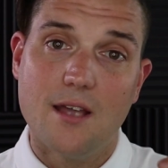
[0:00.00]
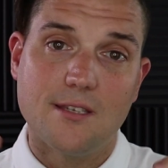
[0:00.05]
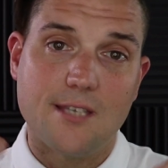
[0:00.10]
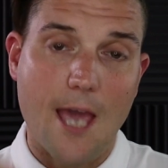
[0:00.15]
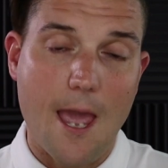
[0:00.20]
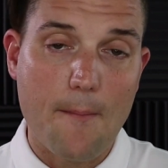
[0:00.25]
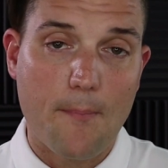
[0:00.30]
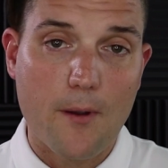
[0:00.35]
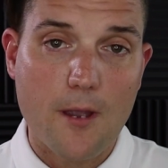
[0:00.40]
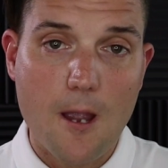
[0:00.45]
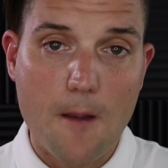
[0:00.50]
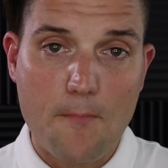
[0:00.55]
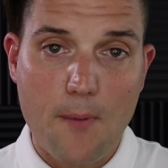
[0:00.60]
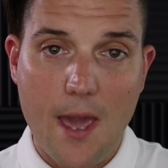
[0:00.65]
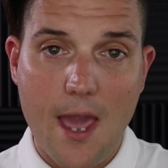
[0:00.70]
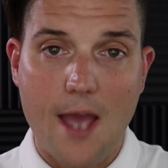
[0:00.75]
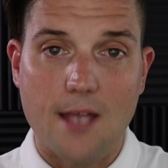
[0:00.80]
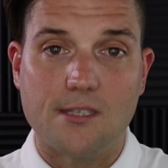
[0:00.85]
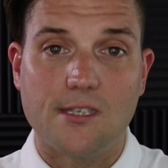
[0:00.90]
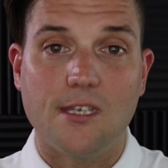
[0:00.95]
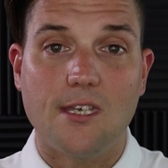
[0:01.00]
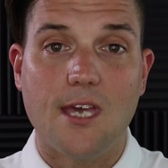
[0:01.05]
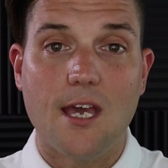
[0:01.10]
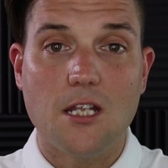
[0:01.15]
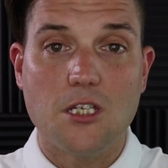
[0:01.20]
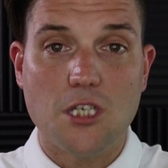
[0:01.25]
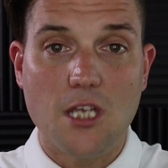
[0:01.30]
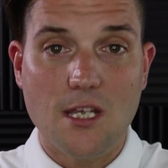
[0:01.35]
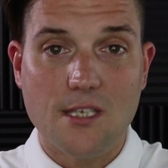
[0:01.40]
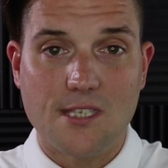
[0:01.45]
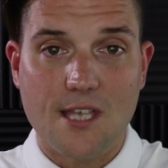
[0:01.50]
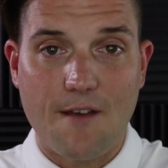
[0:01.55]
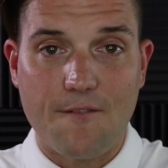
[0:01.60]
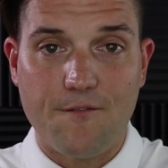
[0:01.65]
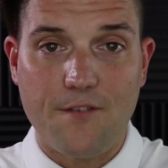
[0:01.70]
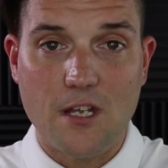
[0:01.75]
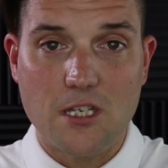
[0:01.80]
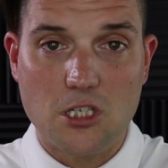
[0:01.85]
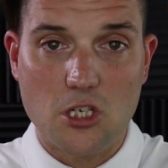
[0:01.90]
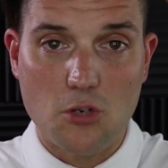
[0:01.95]
Taper your pants. Get jeans
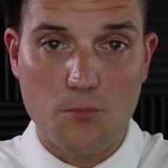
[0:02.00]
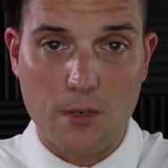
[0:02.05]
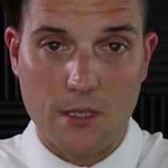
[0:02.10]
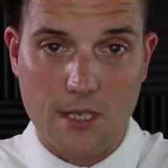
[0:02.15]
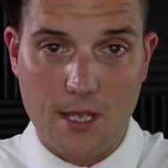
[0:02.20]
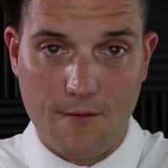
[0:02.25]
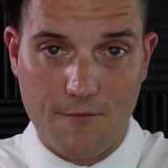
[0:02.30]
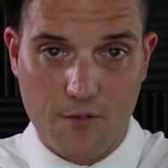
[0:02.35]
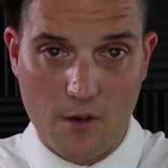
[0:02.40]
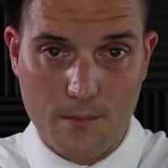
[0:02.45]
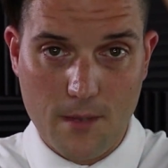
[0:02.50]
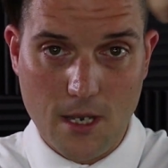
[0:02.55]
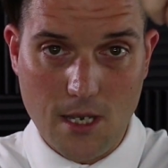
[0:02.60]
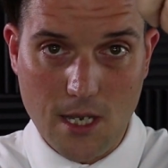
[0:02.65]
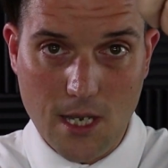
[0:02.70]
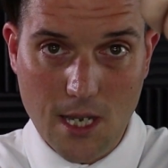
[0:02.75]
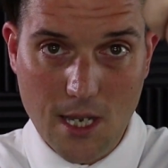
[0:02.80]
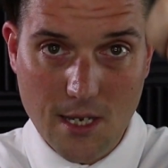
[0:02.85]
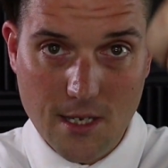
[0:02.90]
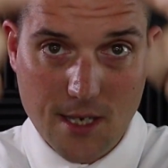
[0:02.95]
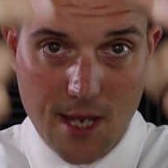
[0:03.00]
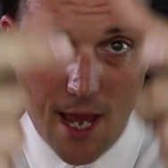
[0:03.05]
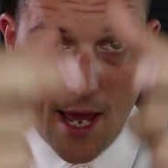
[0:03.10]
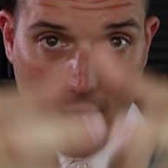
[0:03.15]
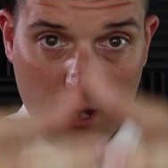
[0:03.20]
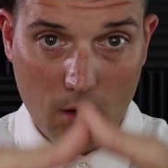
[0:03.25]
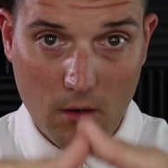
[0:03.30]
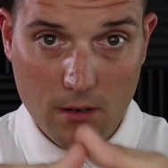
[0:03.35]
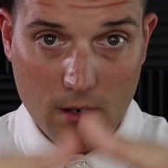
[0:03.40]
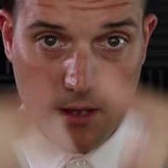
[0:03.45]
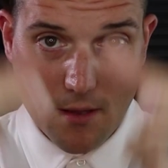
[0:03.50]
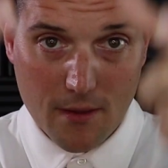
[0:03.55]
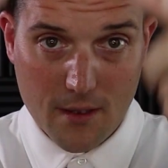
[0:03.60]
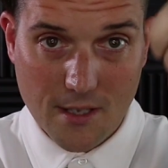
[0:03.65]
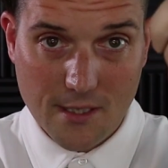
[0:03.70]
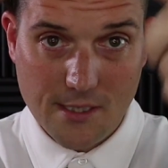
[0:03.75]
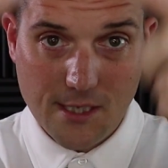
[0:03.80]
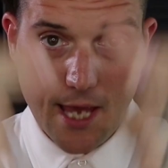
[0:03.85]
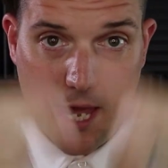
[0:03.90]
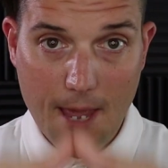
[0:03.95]
that fit you, but then from the knee down,
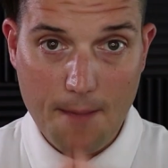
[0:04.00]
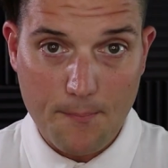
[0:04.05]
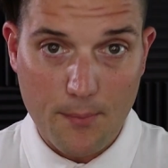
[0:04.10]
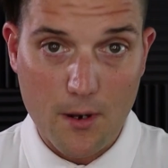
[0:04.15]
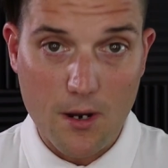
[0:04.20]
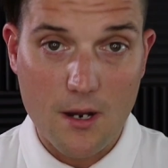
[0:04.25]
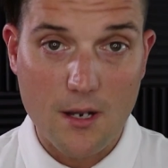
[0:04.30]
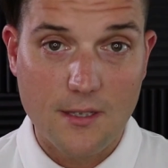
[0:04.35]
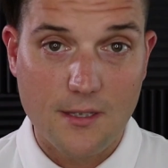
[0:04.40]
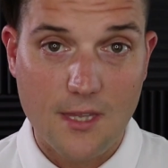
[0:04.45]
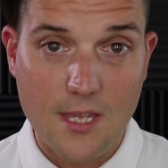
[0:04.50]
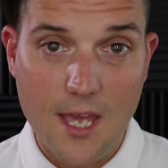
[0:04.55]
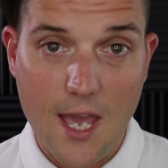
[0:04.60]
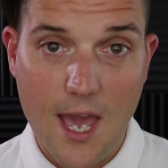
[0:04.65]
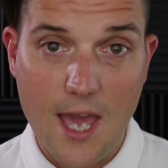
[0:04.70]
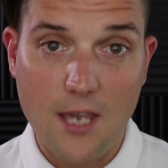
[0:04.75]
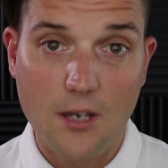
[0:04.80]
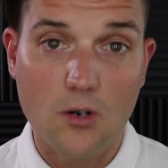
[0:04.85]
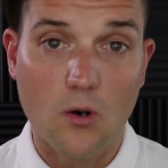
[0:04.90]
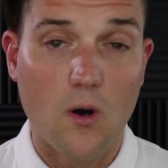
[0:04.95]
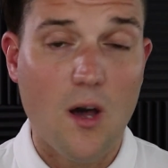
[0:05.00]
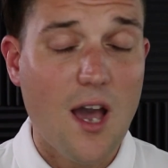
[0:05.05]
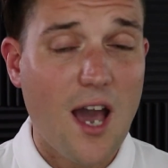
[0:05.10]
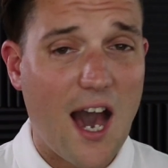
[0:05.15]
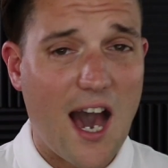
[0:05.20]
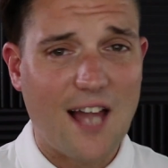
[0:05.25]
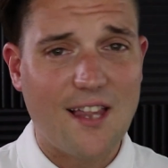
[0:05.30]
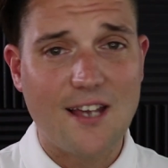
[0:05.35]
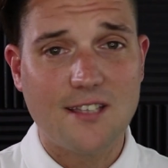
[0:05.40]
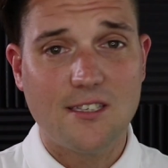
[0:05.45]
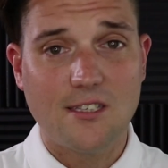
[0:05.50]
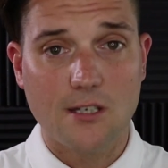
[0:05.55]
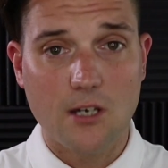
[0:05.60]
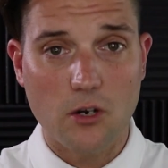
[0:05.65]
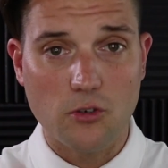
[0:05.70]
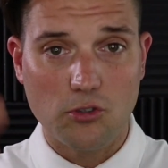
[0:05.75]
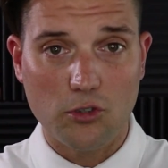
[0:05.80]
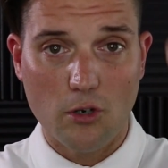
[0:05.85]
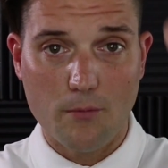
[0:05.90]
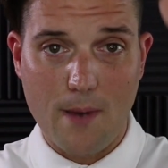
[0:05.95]
taper the ankle. I like to
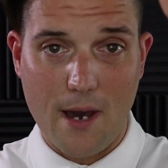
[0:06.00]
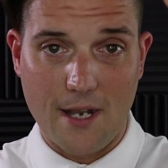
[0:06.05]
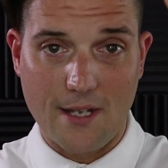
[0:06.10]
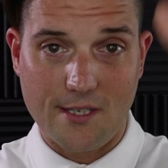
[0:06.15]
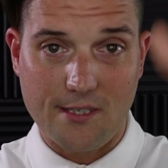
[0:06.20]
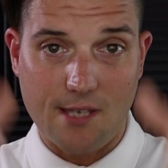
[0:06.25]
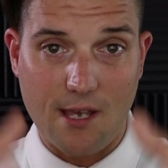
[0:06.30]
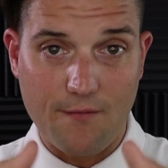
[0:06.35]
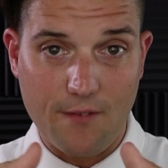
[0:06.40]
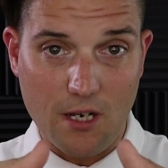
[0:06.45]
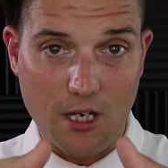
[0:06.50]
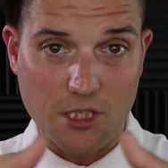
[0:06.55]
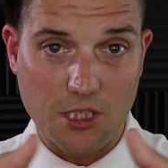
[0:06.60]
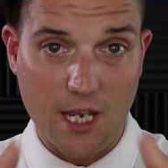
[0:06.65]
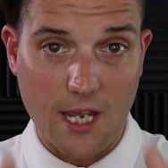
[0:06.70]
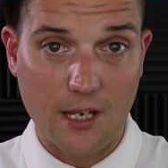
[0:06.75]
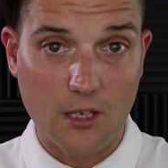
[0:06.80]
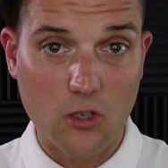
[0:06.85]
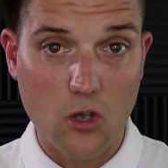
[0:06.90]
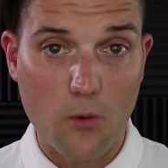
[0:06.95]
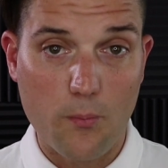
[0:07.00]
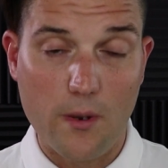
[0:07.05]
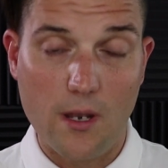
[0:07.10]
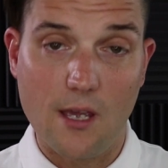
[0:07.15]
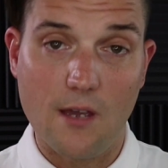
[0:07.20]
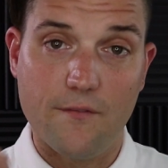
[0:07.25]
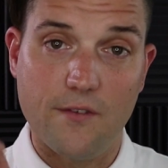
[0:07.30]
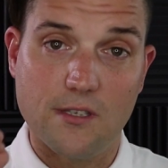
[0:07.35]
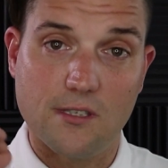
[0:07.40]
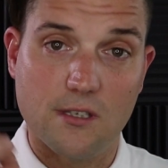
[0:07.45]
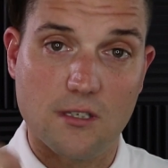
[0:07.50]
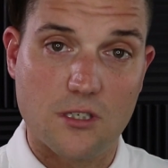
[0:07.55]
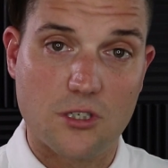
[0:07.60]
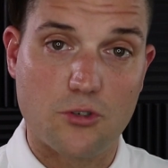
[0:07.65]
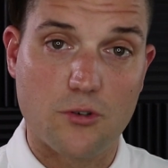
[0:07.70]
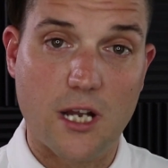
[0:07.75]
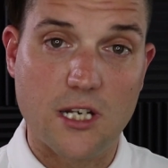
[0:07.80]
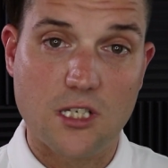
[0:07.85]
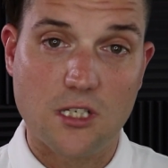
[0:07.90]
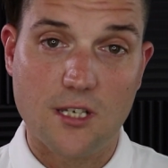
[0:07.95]
go to about a seven inch ankle opening if it's a
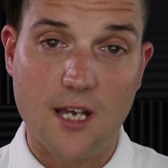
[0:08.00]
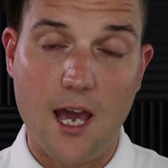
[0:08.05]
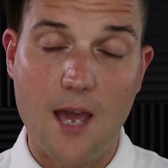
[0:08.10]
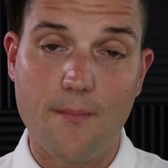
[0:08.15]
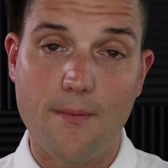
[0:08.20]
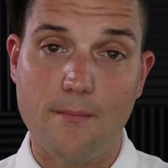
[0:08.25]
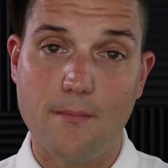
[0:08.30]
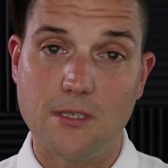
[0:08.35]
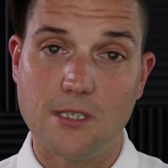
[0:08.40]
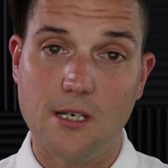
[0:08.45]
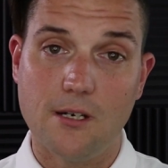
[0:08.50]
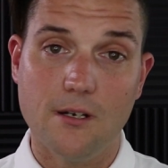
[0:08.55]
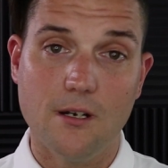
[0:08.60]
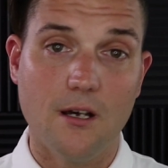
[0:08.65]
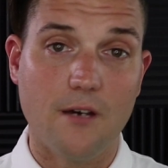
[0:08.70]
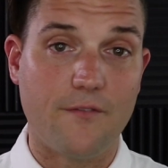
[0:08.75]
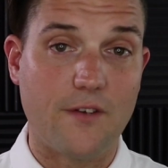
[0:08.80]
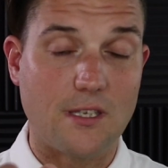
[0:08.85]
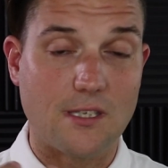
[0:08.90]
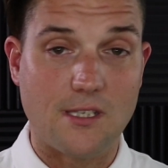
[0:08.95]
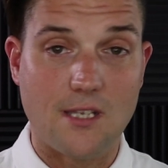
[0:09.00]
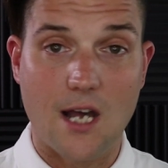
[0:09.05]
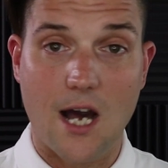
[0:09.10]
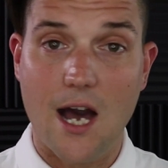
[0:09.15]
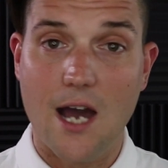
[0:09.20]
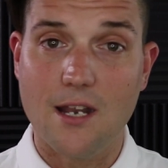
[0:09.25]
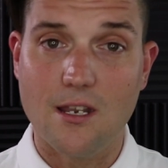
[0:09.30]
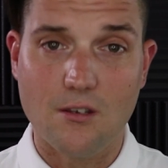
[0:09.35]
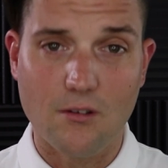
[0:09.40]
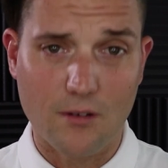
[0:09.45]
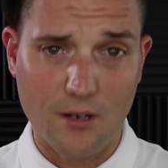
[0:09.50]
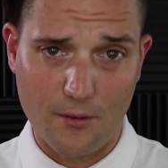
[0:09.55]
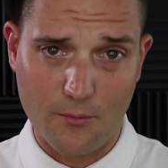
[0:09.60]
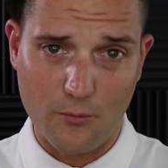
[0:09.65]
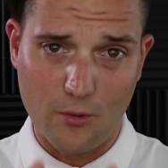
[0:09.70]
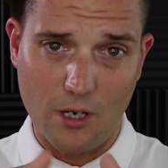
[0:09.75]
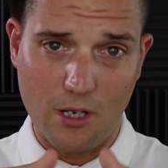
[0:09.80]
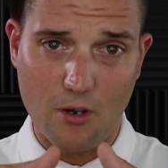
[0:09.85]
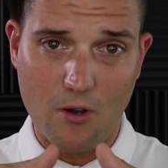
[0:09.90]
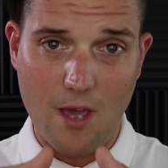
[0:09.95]
stretch type of material. If it's not, you're gonna to
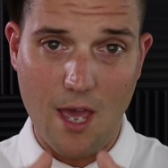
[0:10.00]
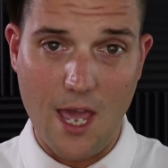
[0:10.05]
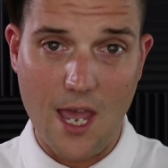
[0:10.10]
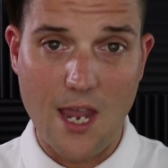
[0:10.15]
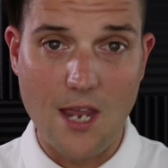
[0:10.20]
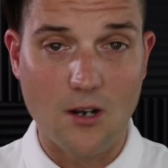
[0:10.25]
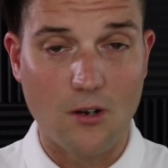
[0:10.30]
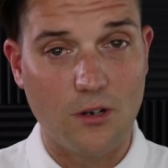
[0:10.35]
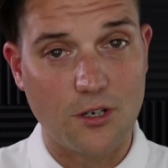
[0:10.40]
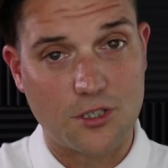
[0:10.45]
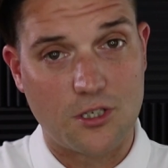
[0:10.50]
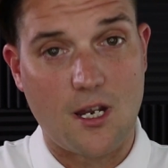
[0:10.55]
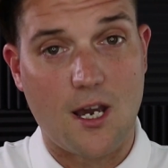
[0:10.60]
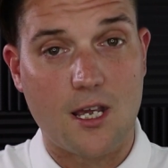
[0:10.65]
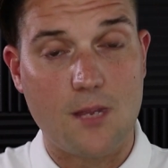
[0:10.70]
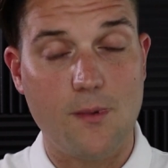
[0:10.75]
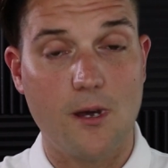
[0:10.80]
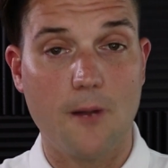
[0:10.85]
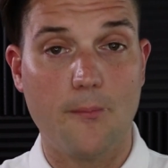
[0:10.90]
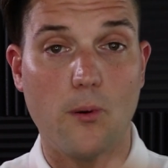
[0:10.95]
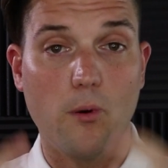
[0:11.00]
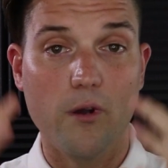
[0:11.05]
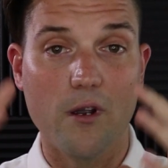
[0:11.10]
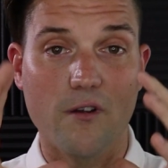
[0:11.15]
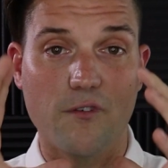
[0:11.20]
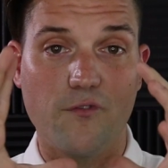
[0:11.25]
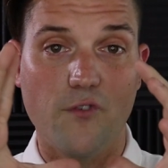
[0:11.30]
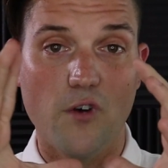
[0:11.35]
want to go eight or else you're not gonna be able to pull your